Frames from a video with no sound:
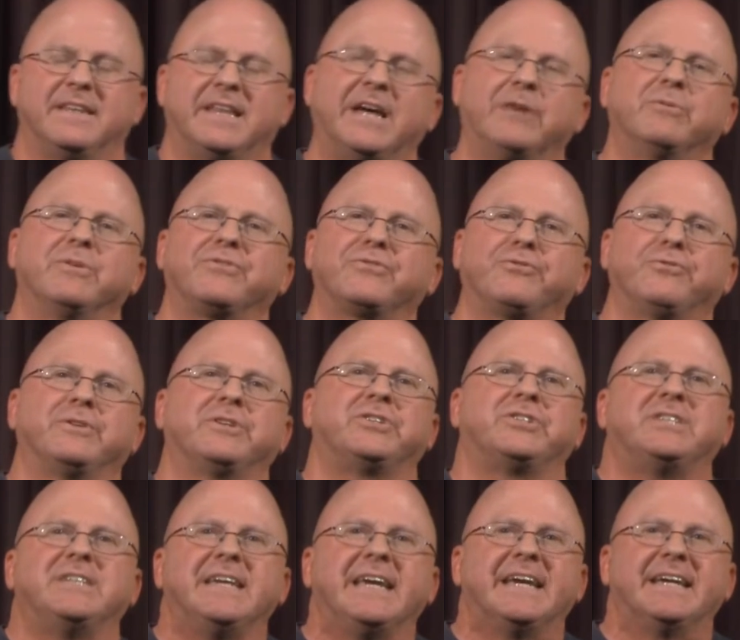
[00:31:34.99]
That was
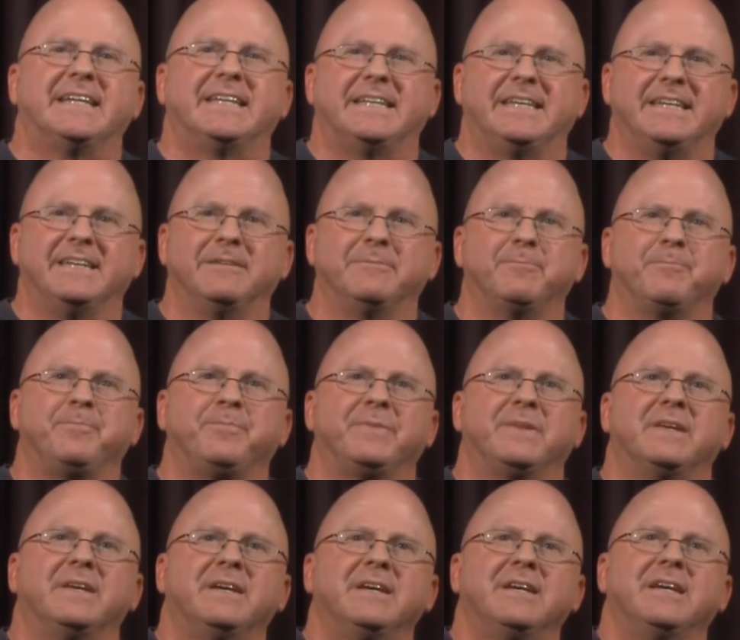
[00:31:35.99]
Christianity.
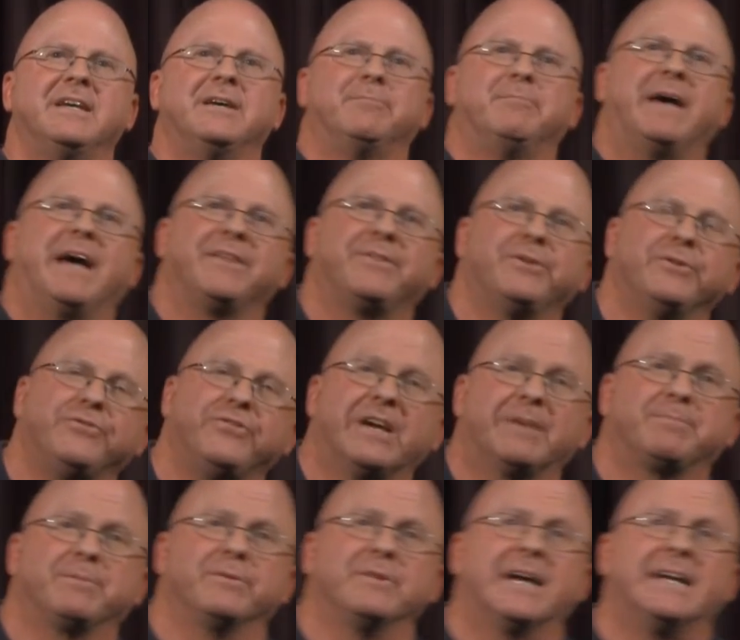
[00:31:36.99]
Matthew
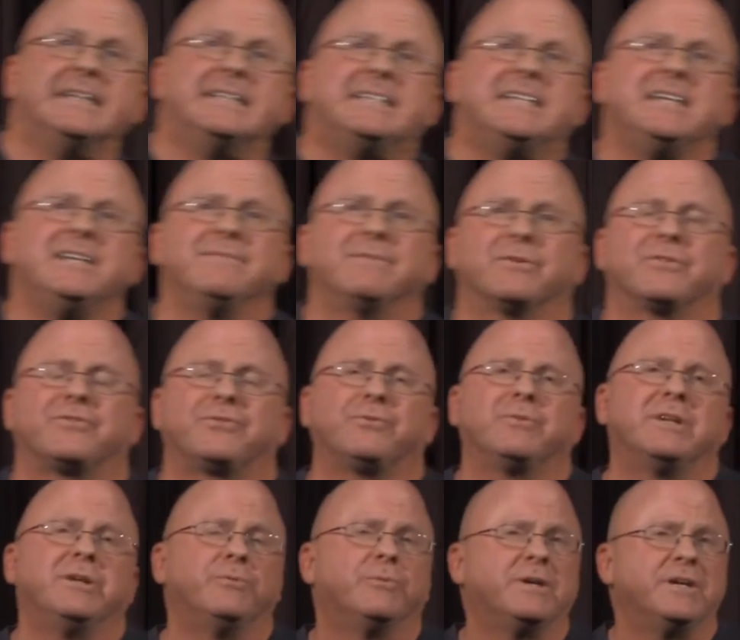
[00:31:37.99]
chapter 19, verse
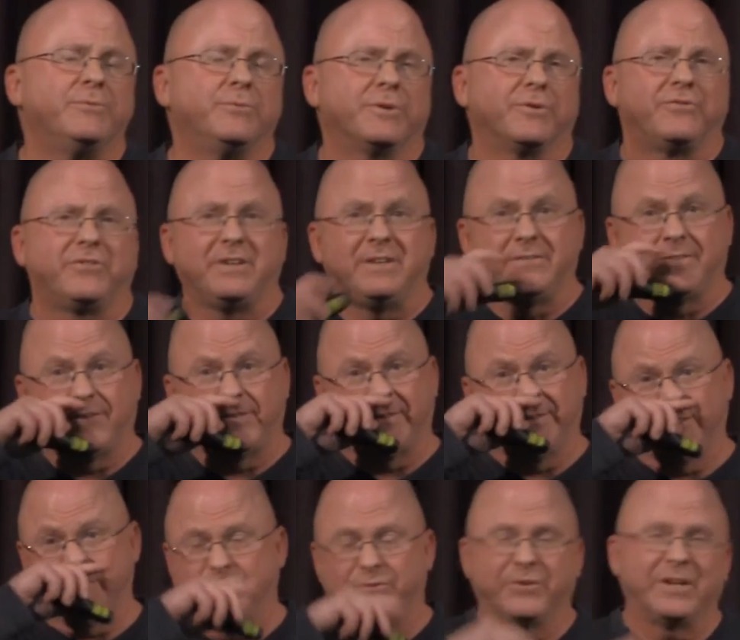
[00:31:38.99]
21, where Jesus
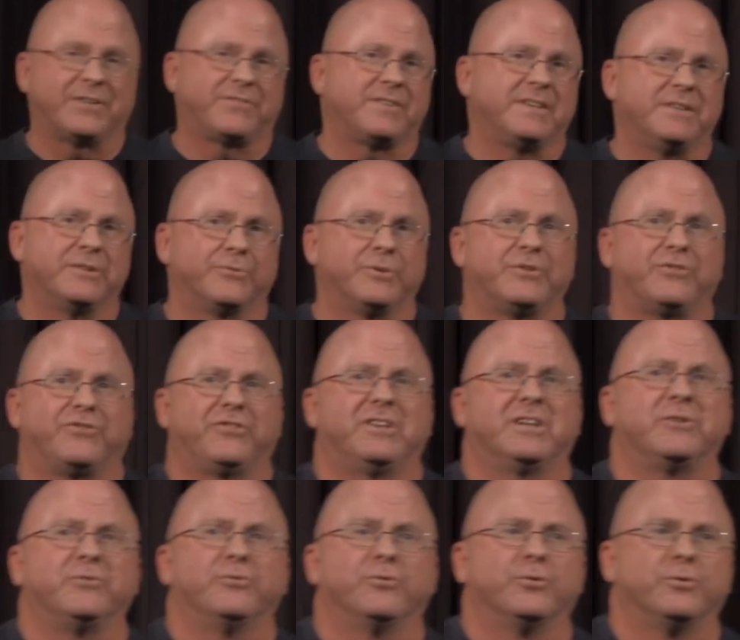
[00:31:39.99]
is addressing the rich
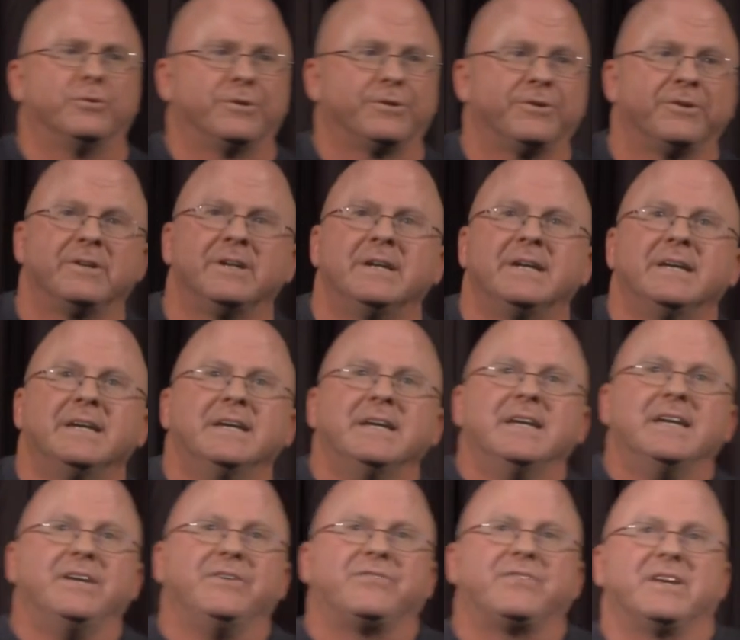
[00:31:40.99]
young ruler,
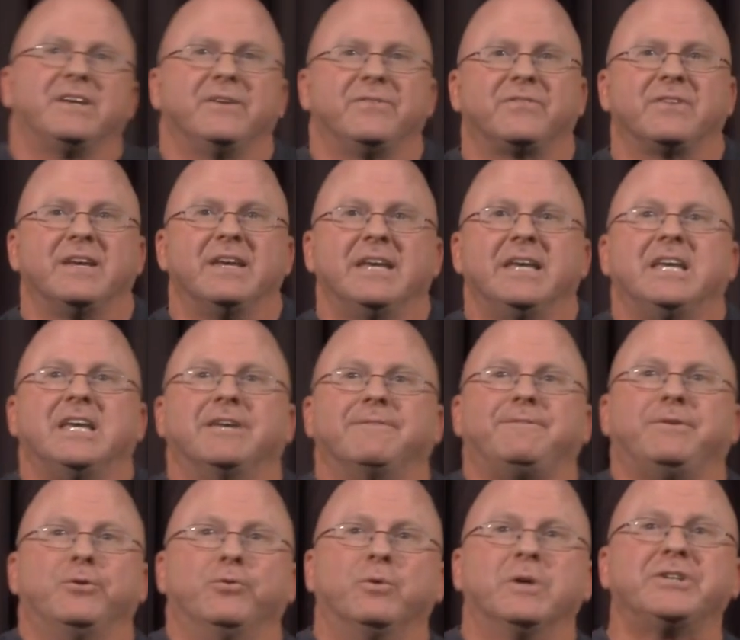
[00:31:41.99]
he says,
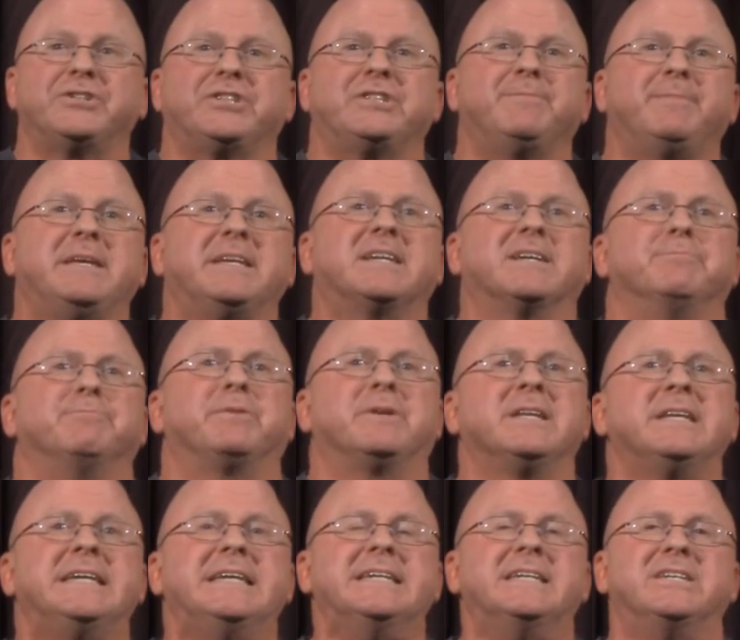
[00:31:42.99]
if you wish to be
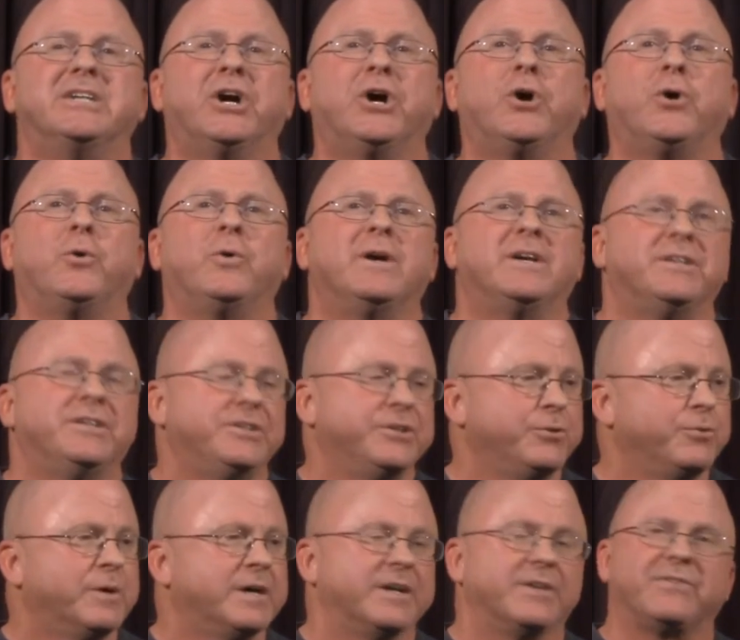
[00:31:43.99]
complete, go and
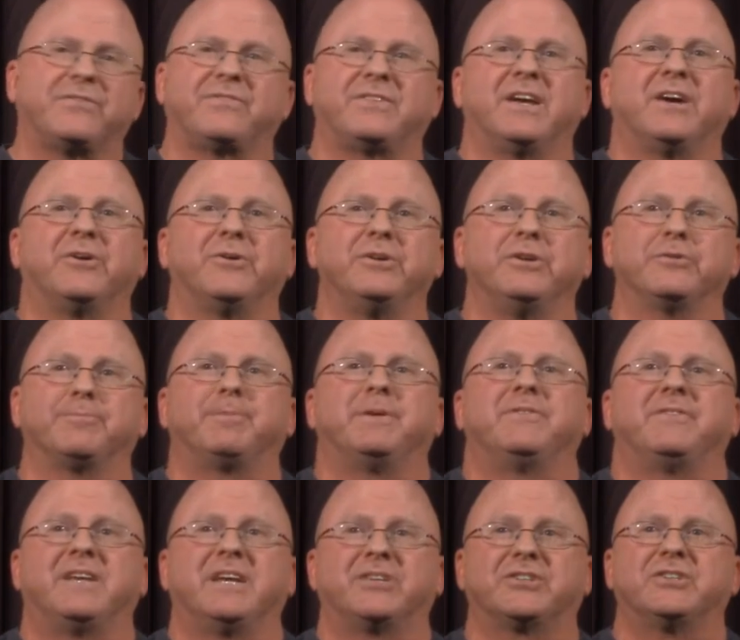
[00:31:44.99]
do what? Sell your
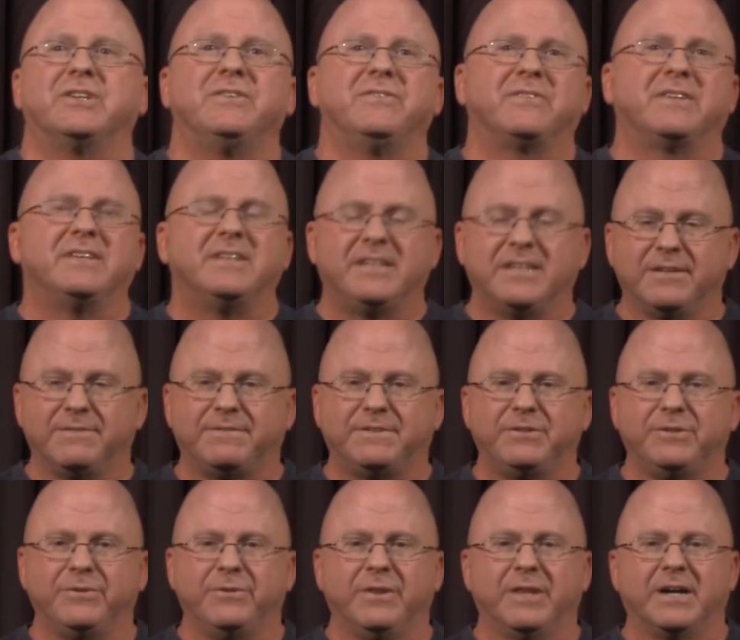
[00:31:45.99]
possessions and give
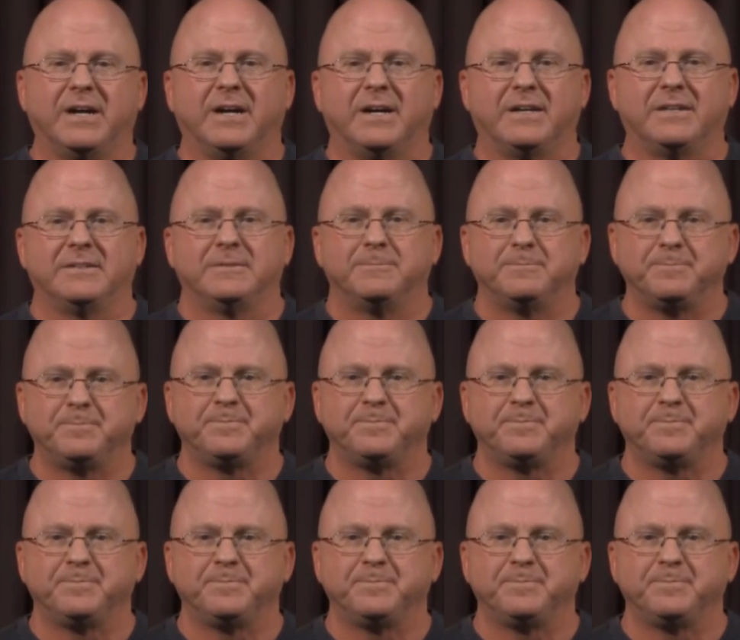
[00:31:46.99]
to the...